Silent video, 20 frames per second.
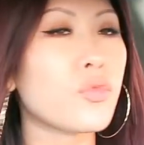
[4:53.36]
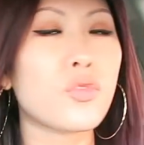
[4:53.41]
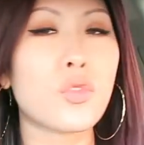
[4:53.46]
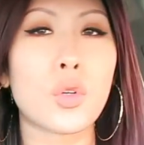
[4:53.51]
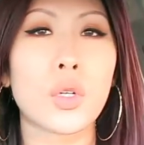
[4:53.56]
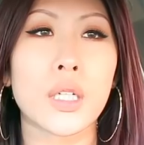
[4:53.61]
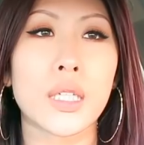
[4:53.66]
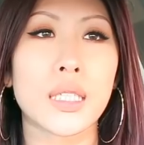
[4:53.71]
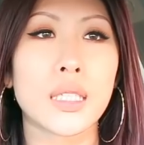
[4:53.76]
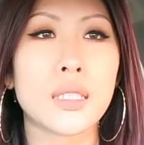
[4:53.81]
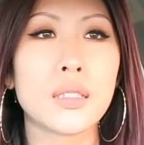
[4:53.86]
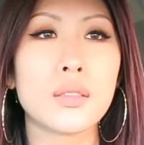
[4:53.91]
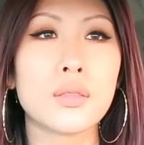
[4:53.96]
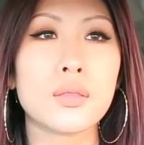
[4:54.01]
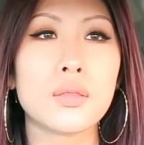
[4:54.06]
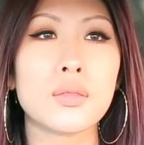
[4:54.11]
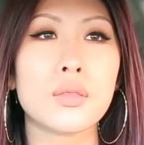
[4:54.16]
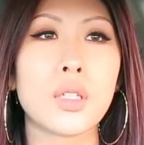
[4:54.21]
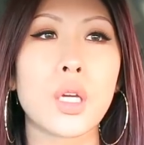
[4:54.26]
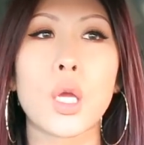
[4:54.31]
for it,
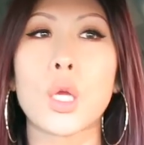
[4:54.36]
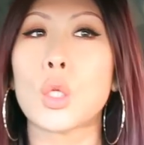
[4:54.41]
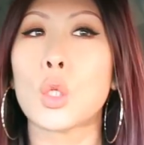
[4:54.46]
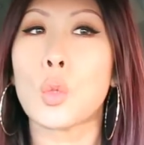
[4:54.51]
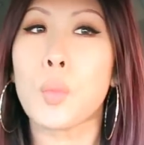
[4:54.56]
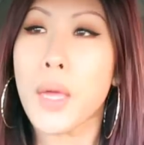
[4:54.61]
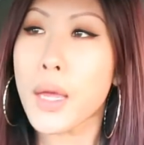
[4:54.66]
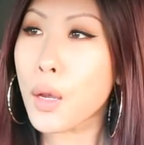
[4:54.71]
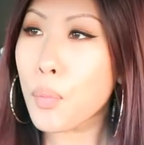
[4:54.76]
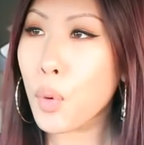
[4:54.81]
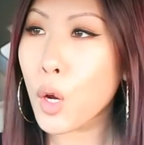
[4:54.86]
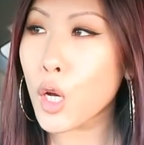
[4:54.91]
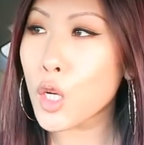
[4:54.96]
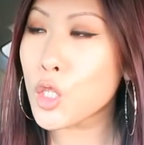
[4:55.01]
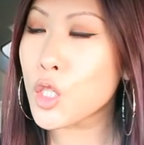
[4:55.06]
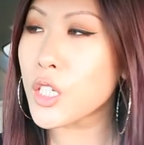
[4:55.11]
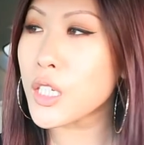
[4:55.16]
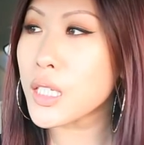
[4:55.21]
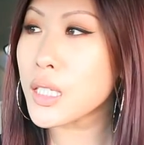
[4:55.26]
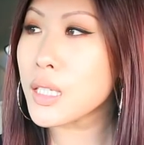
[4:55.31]
and you make a
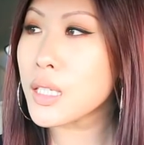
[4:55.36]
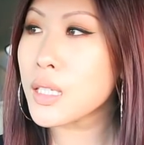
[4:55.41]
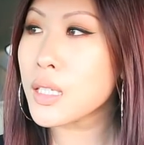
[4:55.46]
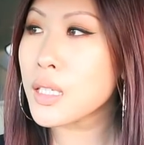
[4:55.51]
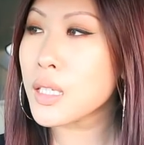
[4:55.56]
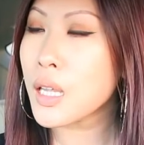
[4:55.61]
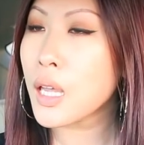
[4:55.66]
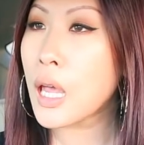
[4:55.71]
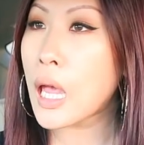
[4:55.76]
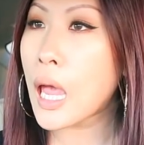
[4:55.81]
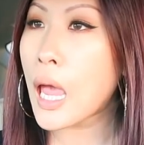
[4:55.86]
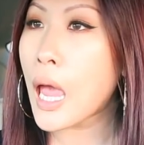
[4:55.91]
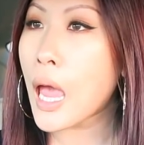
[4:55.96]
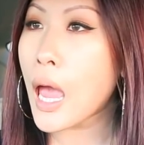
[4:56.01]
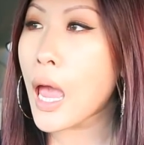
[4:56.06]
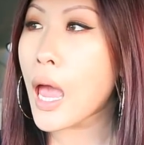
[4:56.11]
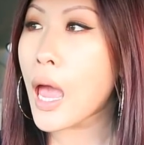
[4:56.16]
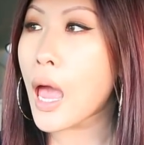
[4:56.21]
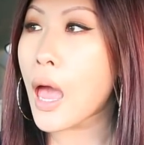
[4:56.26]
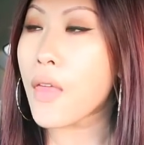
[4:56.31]
purchase,
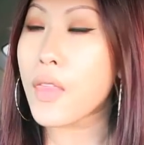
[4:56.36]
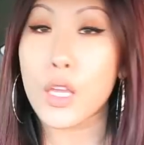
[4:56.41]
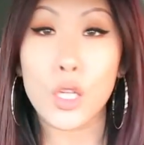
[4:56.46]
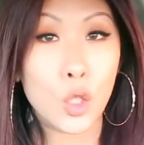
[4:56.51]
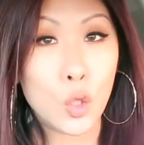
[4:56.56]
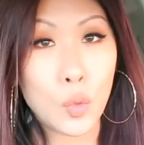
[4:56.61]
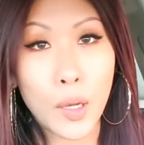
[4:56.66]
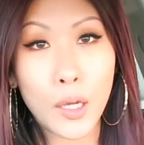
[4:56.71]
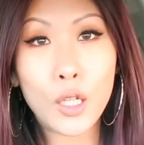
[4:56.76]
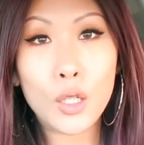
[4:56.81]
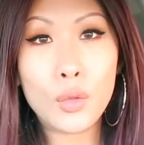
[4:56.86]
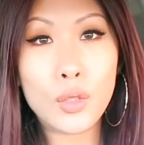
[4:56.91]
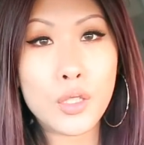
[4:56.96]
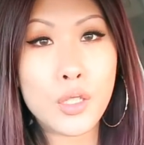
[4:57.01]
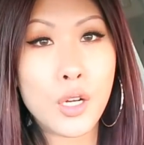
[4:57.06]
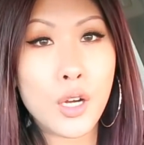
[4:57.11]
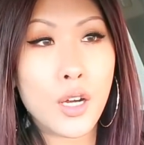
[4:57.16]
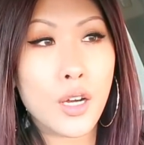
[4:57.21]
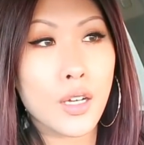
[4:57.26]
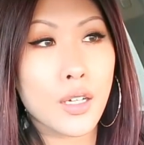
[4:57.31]
and then you make a
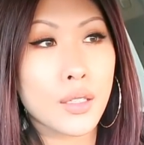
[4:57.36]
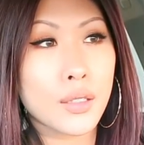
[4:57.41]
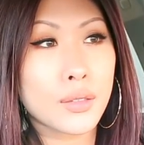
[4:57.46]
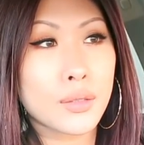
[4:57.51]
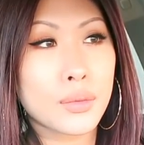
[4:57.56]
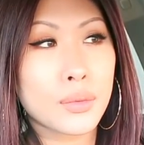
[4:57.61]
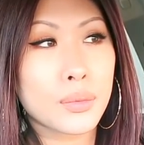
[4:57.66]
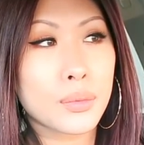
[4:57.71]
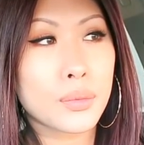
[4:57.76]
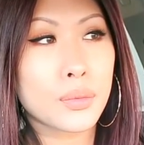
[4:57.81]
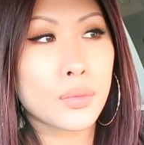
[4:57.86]
return,